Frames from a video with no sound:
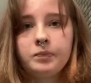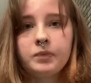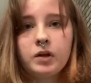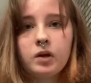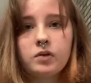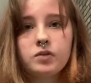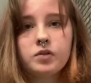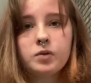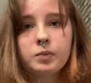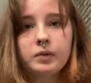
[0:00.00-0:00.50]

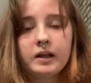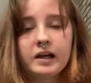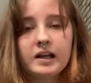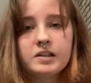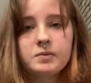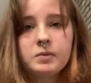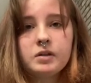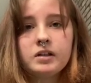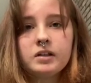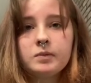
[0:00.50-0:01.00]
Also,
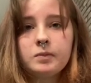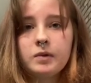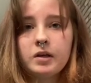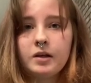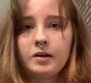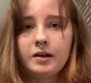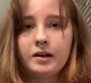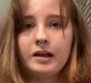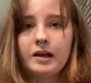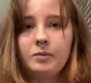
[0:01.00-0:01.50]
plasma
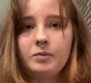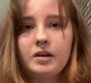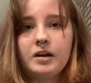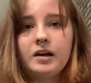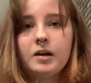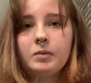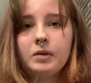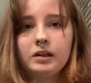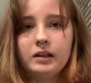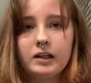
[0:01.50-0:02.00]
can
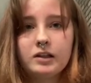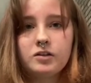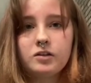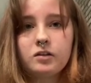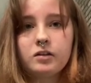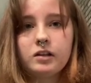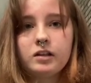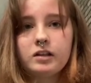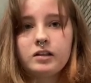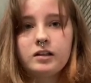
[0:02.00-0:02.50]
become
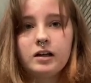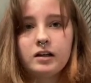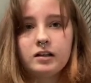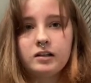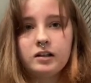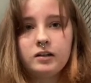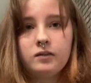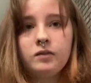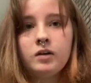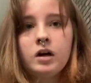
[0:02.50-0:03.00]
electrically
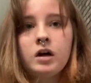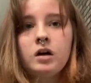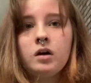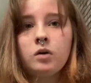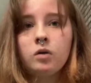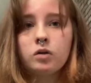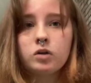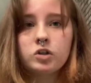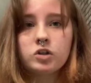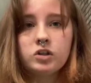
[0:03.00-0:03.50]
conductive
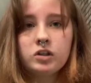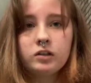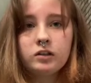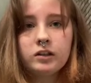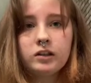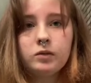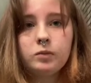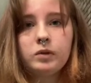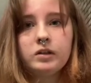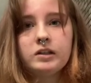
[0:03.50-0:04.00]
or
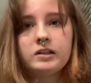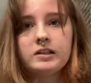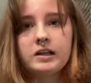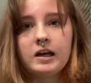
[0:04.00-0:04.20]
shielded when its